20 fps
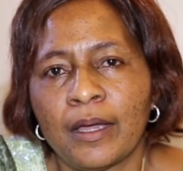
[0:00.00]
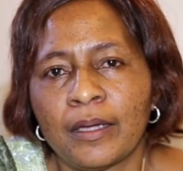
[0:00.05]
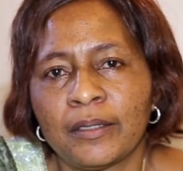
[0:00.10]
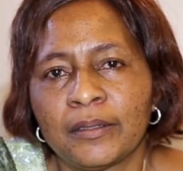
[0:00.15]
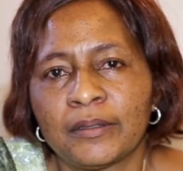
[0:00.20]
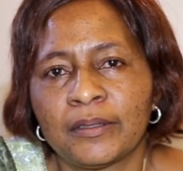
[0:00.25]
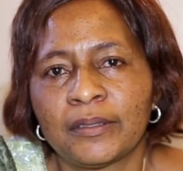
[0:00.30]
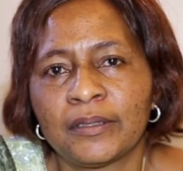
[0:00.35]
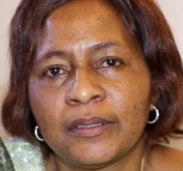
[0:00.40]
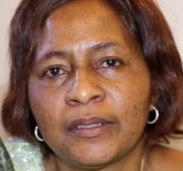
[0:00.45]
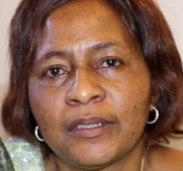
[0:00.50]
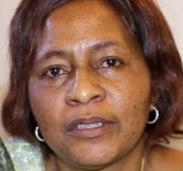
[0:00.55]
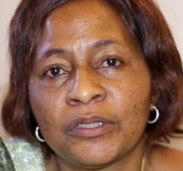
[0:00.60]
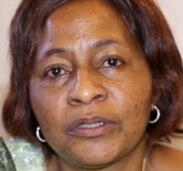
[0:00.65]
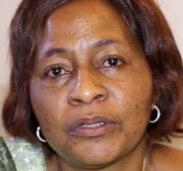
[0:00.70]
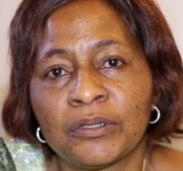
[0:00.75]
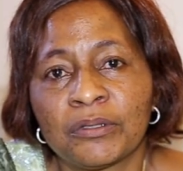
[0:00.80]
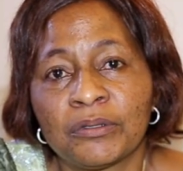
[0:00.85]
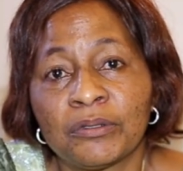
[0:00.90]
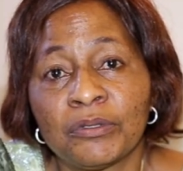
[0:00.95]
And
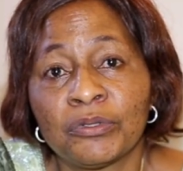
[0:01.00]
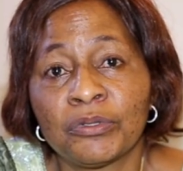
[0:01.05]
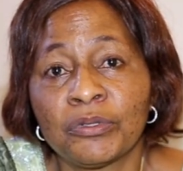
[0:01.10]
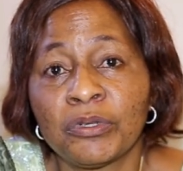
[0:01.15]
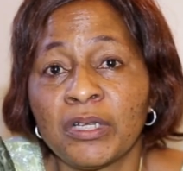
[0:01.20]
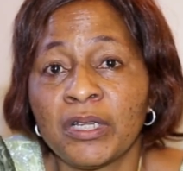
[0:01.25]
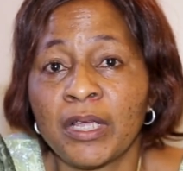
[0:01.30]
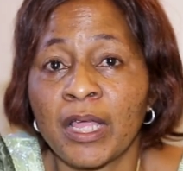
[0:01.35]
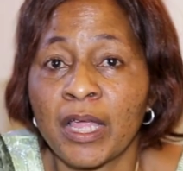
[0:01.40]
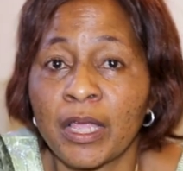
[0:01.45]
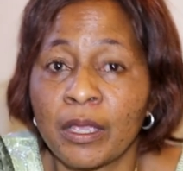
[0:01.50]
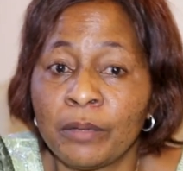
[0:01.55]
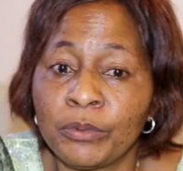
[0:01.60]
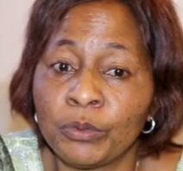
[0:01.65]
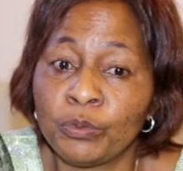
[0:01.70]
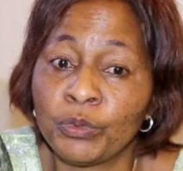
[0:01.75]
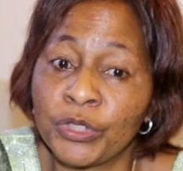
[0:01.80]
it really helped.